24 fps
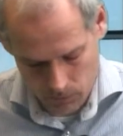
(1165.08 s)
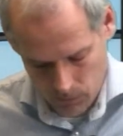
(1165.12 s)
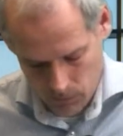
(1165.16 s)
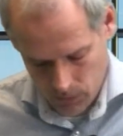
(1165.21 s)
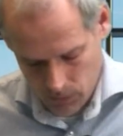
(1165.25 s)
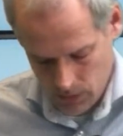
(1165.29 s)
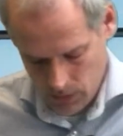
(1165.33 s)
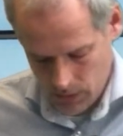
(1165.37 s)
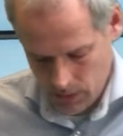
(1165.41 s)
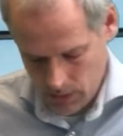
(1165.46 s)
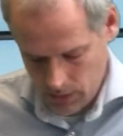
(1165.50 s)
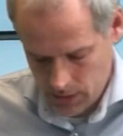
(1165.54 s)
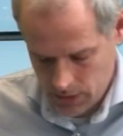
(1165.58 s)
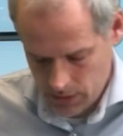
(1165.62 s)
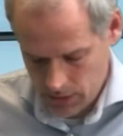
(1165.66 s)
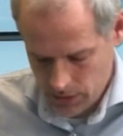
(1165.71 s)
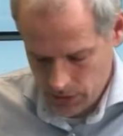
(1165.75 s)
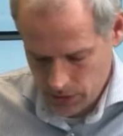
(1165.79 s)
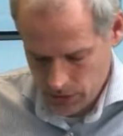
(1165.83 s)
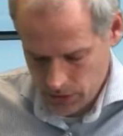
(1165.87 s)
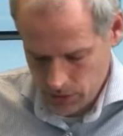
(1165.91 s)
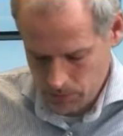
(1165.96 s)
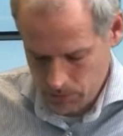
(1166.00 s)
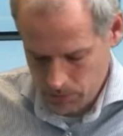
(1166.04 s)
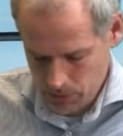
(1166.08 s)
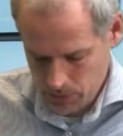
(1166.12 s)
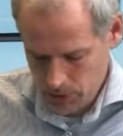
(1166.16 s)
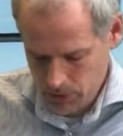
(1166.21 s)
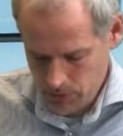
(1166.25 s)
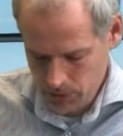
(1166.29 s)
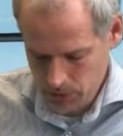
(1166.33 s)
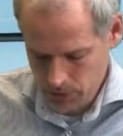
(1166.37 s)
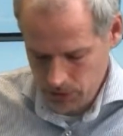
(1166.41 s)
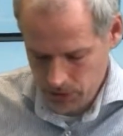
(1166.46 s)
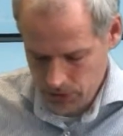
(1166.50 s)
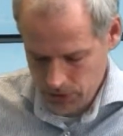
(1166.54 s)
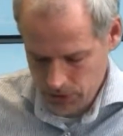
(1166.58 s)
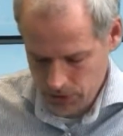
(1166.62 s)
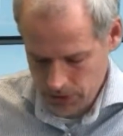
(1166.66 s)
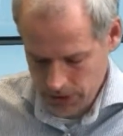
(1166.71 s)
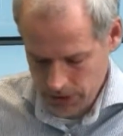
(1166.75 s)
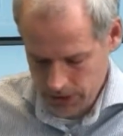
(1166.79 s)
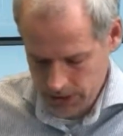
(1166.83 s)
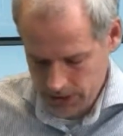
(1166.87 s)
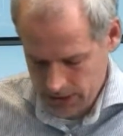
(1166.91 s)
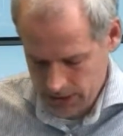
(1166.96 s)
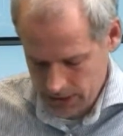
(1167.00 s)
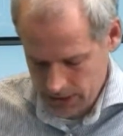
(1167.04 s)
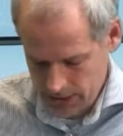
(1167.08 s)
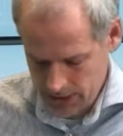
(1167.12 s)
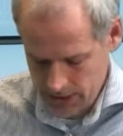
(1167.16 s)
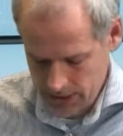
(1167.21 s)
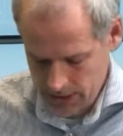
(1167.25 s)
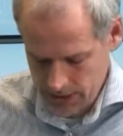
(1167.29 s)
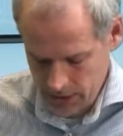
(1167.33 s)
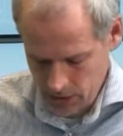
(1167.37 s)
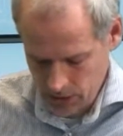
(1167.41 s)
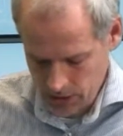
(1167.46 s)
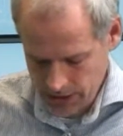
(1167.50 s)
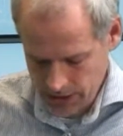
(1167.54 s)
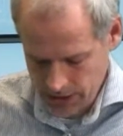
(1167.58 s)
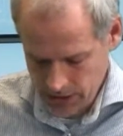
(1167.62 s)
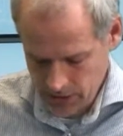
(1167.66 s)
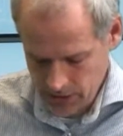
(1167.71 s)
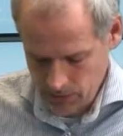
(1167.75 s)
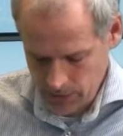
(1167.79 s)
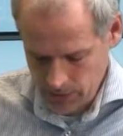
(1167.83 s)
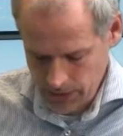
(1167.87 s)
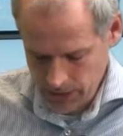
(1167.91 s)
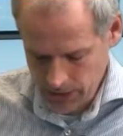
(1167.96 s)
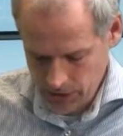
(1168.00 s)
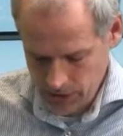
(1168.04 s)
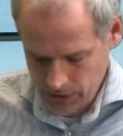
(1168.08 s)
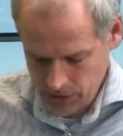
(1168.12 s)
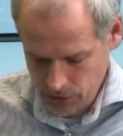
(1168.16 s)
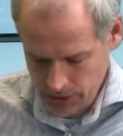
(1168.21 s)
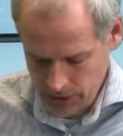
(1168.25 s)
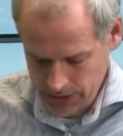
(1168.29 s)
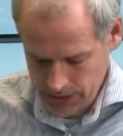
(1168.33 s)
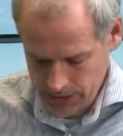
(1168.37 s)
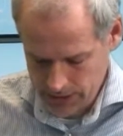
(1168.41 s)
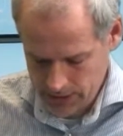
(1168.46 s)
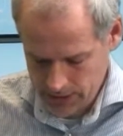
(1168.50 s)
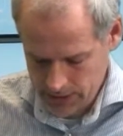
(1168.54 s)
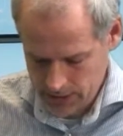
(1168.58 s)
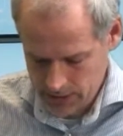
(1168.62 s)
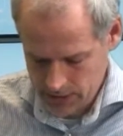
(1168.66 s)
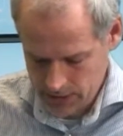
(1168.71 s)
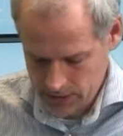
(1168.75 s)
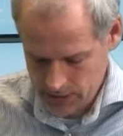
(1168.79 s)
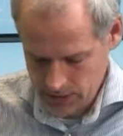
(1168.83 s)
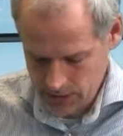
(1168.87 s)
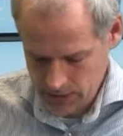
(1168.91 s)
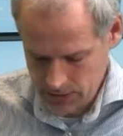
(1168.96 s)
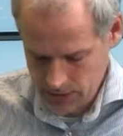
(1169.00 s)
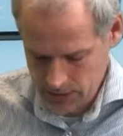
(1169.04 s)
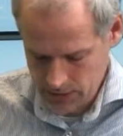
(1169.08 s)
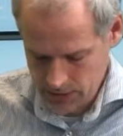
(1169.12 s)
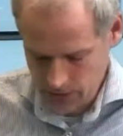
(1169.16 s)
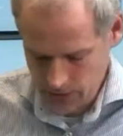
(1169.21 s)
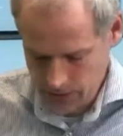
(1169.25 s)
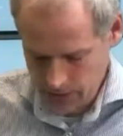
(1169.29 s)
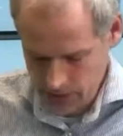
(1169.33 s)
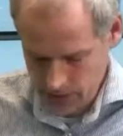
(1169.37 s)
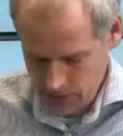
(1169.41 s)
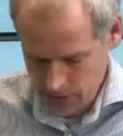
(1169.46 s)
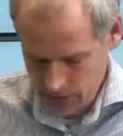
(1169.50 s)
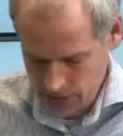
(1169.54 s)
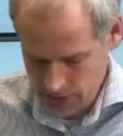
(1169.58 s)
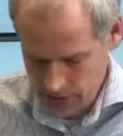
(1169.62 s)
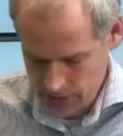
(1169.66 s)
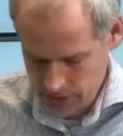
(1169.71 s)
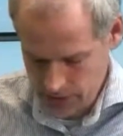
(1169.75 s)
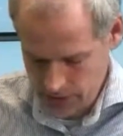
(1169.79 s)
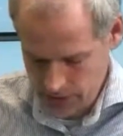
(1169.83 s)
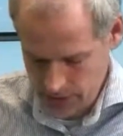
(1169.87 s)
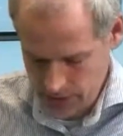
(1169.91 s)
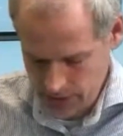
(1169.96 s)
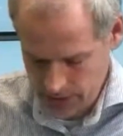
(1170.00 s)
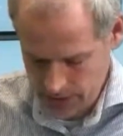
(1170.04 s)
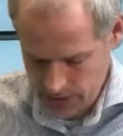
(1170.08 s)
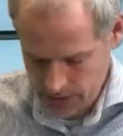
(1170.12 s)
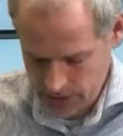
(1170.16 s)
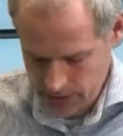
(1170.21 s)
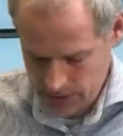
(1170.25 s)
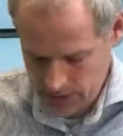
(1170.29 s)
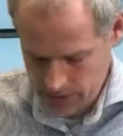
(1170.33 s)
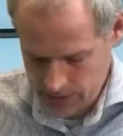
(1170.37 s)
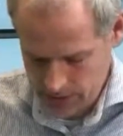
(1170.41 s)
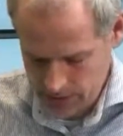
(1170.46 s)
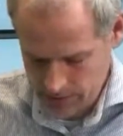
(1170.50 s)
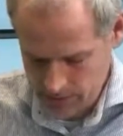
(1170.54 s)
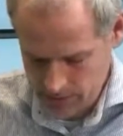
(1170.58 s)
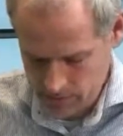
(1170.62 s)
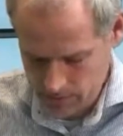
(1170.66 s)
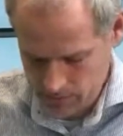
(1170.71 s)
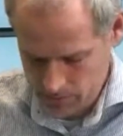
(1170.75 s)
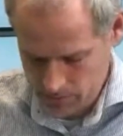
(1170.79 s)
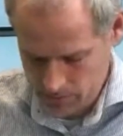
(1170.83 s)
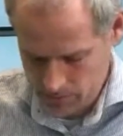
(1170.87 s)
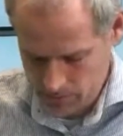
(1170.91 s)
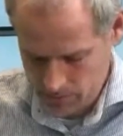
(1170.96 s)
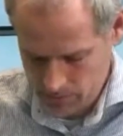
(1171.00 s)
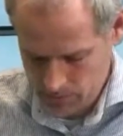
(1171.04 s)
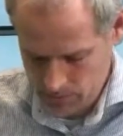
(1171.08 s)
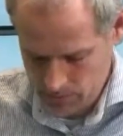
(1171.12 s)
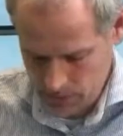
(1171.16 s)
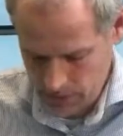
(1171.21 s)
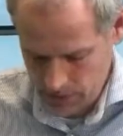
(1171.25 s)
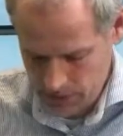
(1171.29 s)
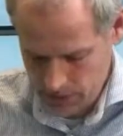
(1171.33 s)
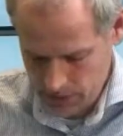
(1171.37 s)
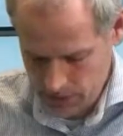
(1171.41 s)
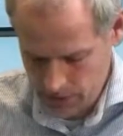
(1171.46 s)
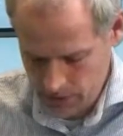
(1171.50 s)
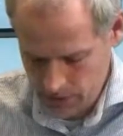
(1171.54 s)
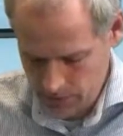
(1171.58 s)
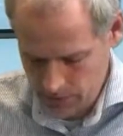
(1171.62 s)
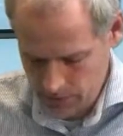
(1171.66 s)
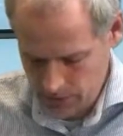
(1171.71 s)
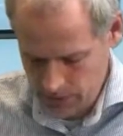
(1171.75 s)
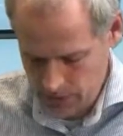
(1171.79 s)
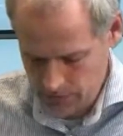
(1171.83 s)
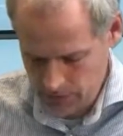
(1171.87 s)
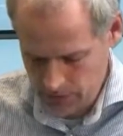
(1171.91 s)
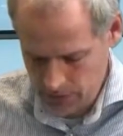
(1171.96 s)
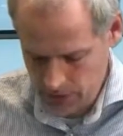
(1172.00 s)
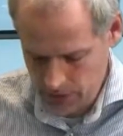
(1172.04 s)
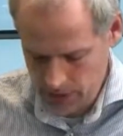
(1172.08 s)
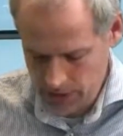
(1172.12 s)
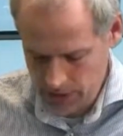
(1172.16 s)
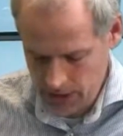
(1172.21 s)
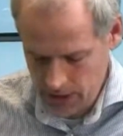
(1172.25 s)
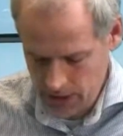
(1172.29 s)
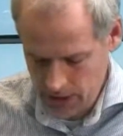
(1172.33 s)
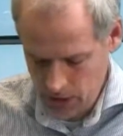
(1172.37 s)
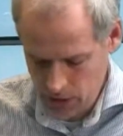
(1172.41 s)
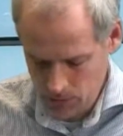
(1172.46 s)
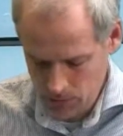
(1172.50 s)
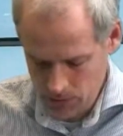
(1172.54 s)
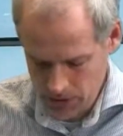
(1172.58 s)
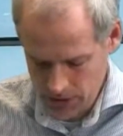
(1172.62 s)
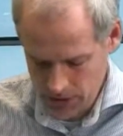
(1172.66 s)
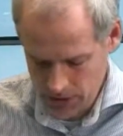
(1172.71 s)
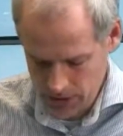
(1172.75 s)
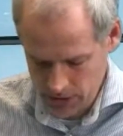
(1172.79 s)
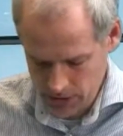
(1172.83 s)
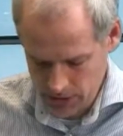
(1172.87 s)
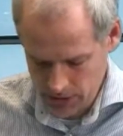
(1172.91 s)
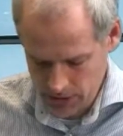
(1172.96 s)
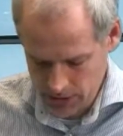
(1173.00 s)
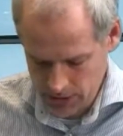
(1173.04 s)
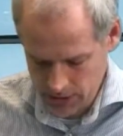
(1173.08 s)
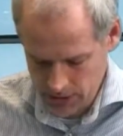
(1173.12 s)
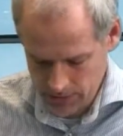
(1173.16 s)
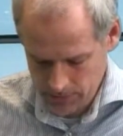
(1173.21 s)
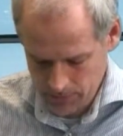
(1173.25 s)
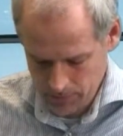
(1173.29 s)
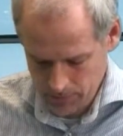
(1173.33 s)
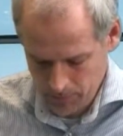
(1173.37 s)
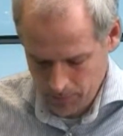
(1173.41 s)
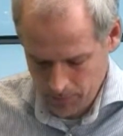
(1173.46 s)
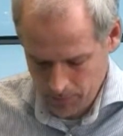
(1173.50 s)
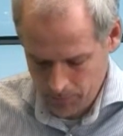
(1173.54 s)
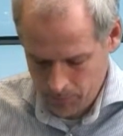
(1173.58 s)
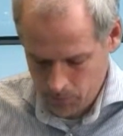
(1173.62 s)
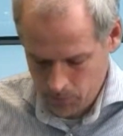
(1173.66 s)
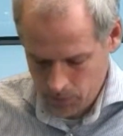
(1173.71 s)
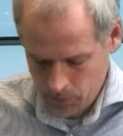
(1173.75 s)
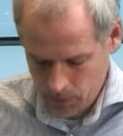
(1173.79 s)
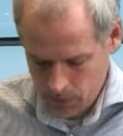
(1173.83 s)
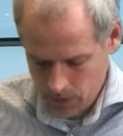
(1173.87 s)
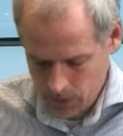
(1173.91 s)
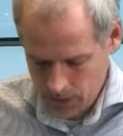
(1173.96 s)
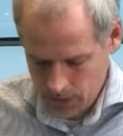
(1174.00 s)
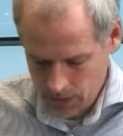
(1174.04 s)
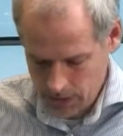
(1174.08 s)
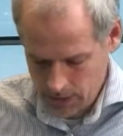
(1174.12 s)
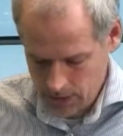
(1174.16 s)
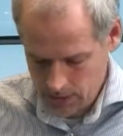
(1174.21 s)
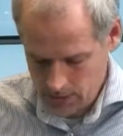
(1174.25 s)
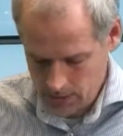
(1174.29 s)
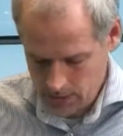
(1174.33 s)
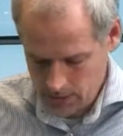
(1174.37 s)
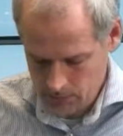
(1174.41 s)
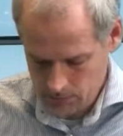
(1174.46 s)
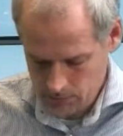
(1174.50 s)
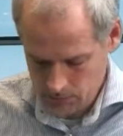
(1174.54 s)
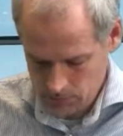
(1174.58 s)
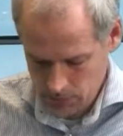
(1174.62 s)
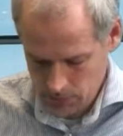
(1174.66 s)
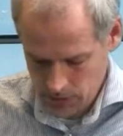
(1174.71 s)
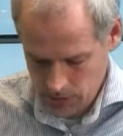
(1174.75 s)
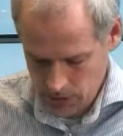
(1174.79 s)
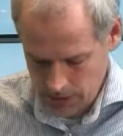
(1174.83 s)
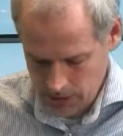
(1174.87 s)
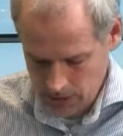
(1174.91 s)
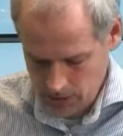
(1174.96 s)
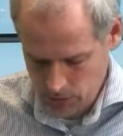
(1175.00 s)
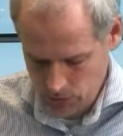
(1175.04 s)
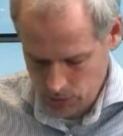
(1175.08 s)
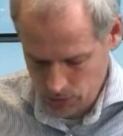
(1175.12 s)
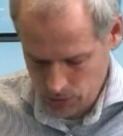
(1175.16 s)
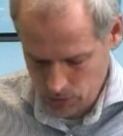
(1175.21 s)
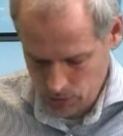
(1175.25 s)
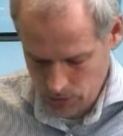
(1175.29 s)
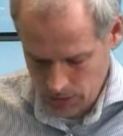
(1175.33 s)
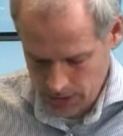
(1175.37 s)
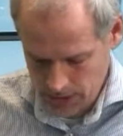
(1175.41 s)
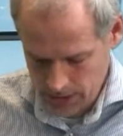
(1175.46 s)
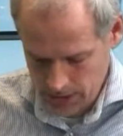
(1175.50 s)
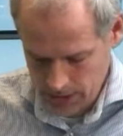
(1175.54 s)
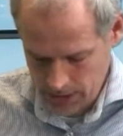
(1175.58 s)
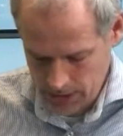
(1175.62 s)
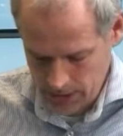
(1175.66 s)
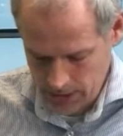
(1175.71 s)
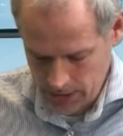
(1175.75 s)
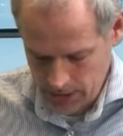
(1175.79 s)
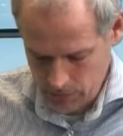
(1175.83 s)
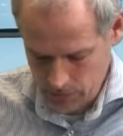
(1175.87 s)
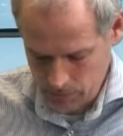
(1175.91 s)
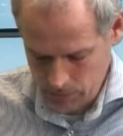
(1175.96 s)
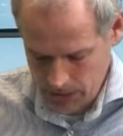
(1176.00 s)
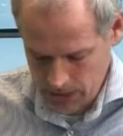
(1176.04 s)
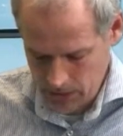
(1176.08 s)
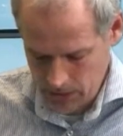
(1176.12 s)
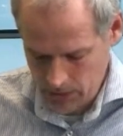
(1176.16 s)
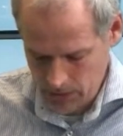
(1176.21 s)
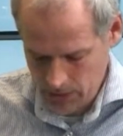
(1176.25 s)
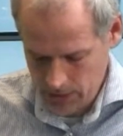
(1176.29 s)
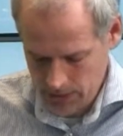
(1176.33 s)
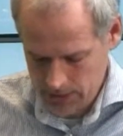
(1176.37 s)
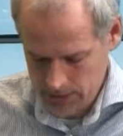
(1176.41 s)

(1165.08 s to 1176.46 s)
it's also possible to change the location where you took it. So you can also say, okay, well, this is where we are now, but actually, I took the water here from our